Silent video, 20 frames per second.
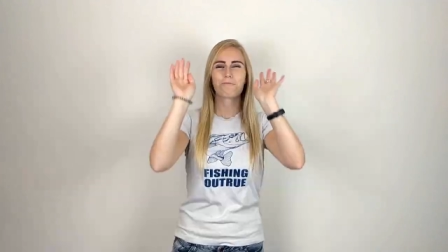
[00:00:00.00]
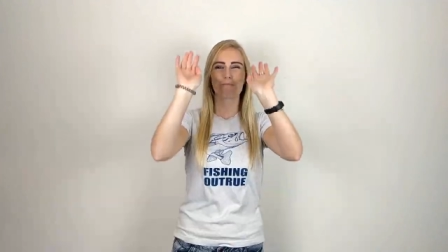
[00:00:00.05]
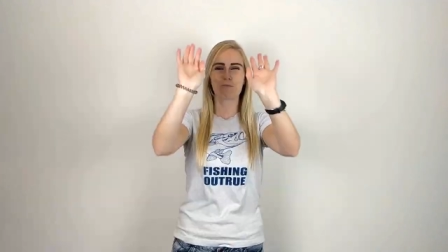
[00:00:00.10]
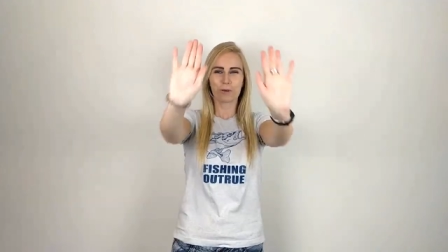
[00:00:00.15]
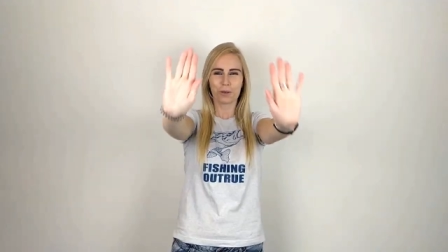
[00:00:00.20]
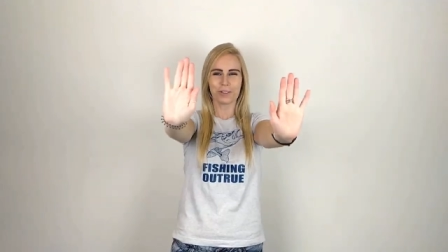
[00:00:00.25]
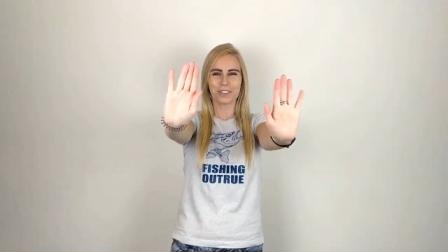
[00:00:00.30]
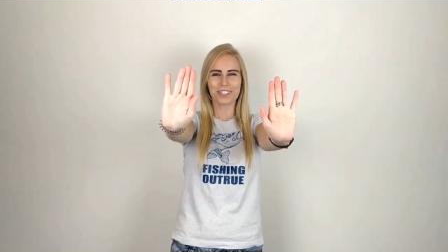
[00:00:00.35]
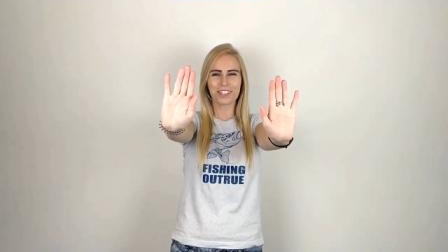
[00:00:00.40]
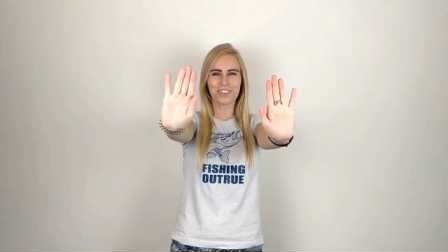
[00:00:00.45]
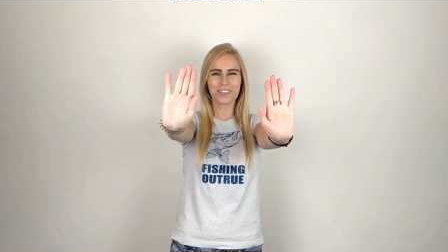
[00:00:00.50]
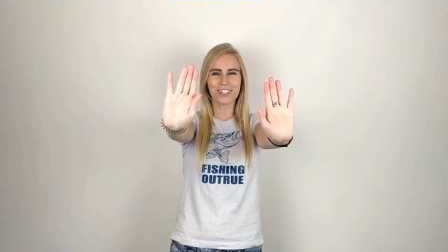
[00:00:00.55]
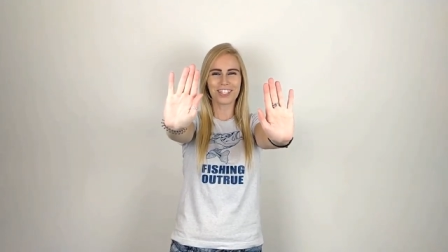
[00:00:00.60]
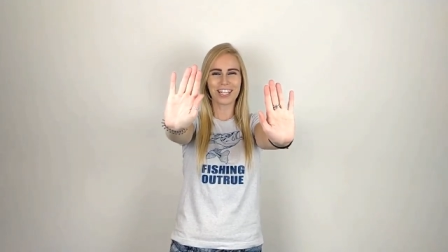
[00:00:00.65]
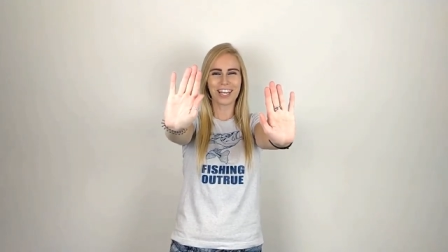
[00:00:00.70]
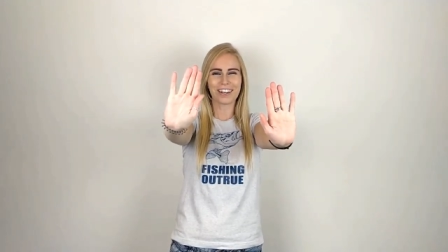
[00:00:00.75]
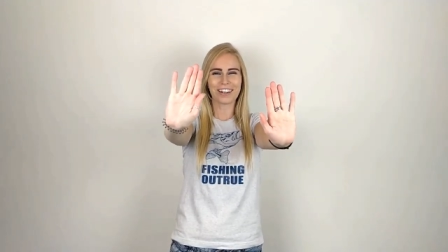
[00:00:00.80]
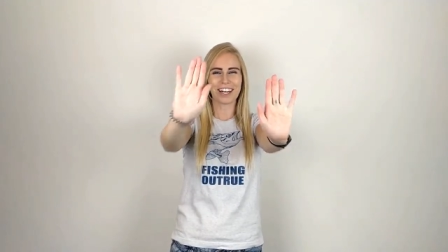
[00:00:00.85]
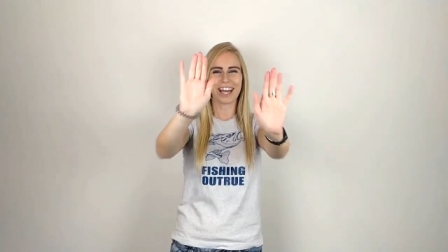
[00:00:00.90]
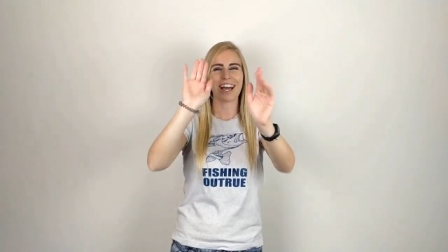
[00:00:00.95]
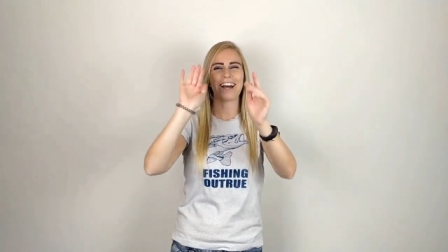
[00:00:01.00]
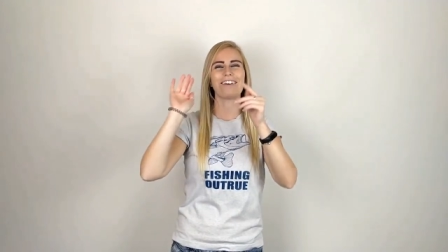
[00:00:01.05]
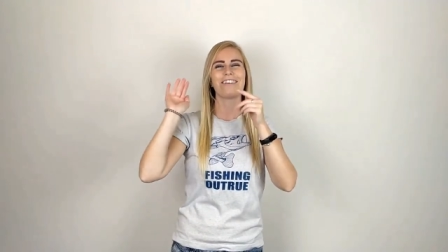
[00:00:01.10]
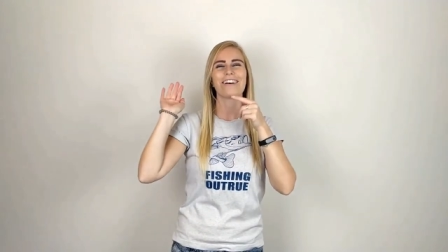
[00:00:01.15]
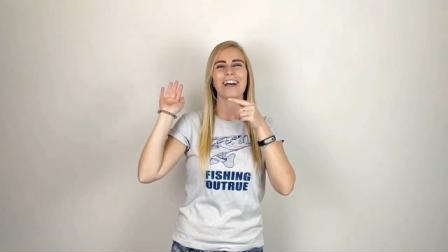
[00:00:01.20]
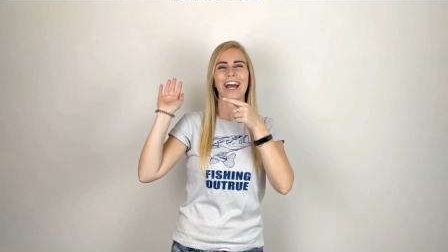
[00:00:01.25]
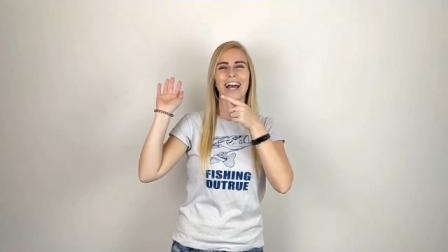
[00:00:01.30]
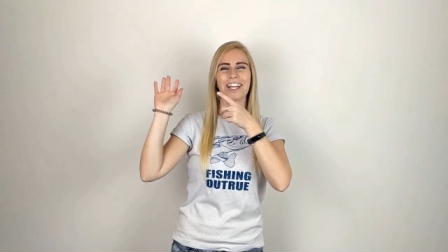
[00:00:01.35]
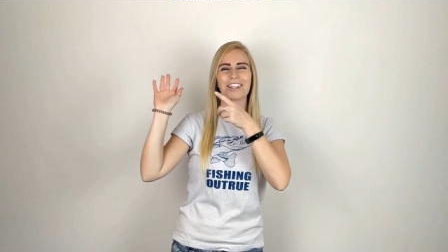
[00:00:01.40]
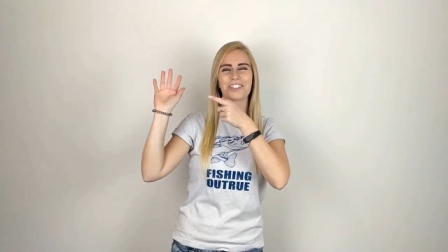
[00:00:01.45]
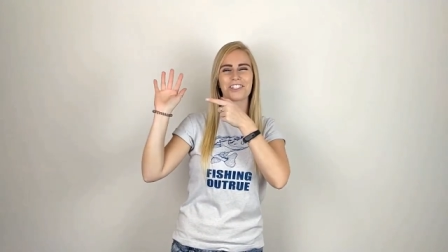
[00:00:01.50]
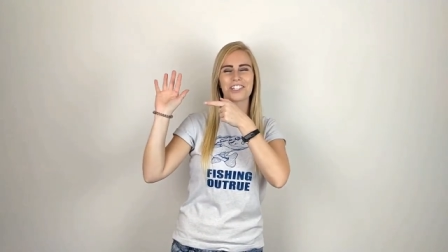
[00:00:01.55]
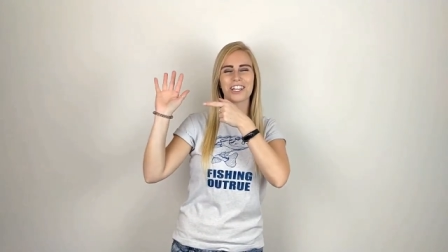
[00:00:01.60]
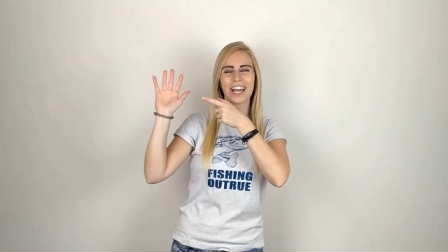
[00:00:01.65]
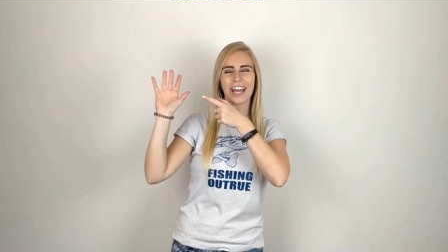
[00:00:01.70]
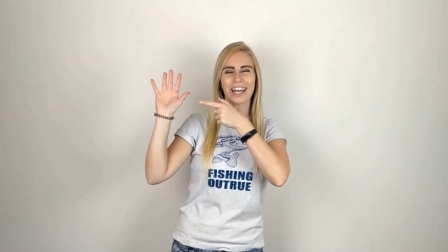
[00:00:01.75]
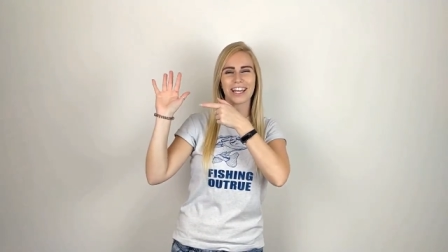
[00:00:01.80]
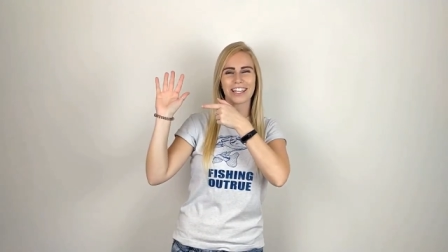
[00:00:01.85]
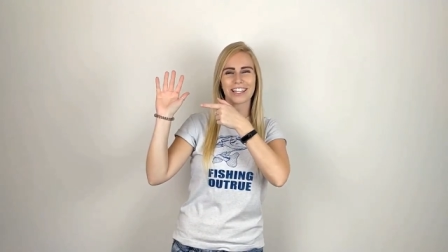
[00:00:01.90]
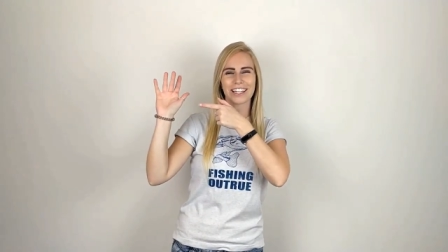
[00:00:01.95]
Pause the video now and
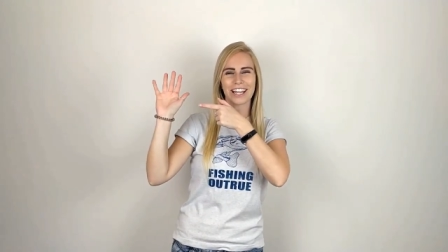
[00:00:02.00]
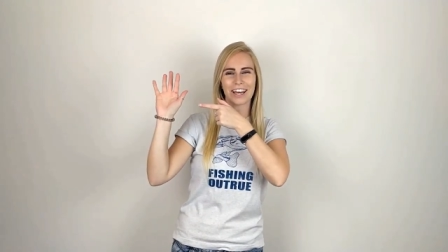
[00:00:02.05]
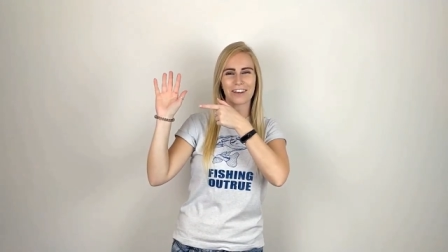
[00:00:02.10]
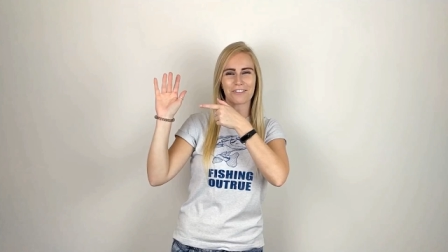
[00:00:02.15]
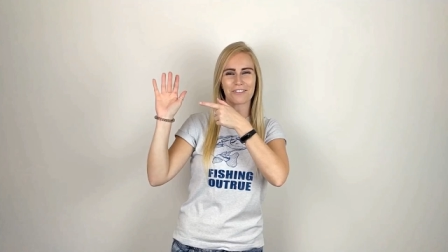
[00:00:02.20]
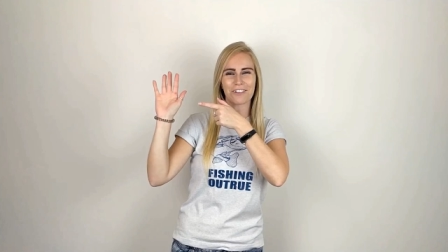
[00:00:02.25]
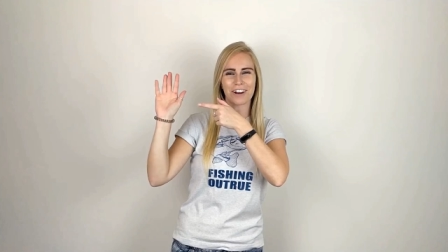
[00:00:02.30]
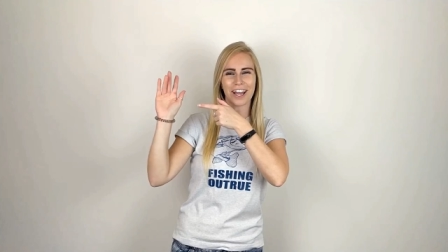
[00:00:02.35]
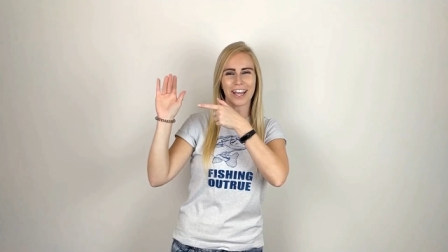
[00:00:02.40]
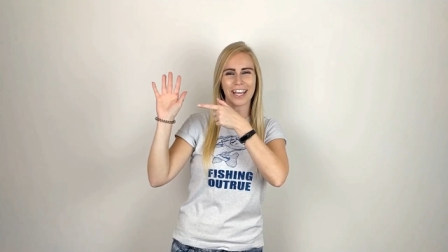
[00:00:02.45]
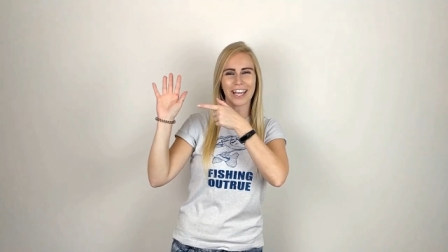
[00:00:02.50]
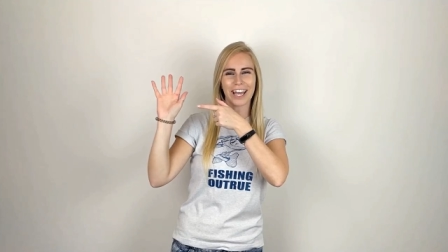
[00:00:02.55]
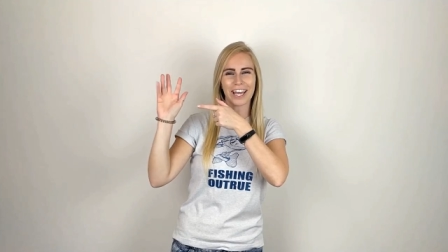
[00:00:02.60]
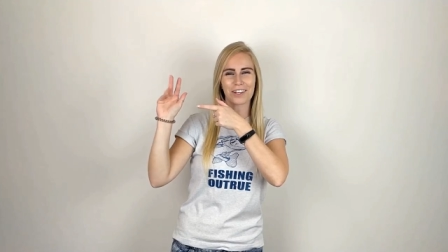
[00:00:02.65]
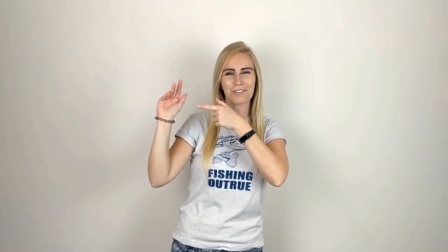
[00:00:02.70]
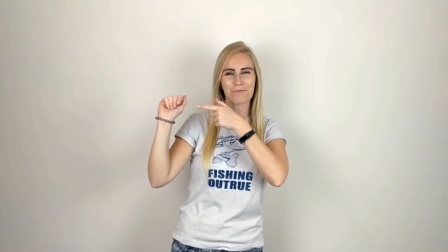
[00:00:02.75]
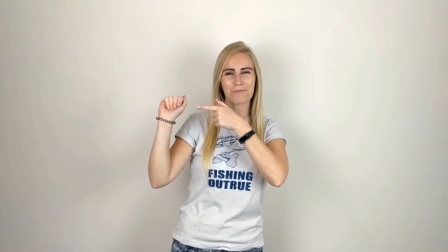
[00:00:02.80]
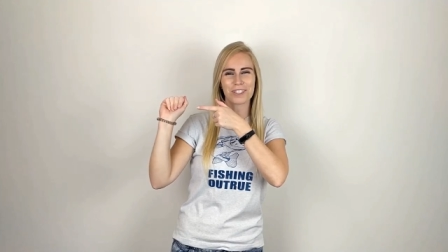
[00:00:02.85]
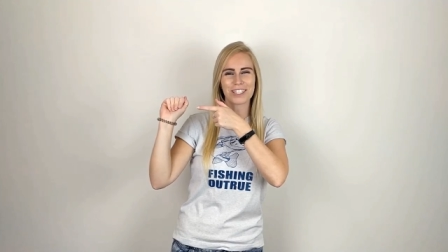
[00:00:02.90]
check that right hand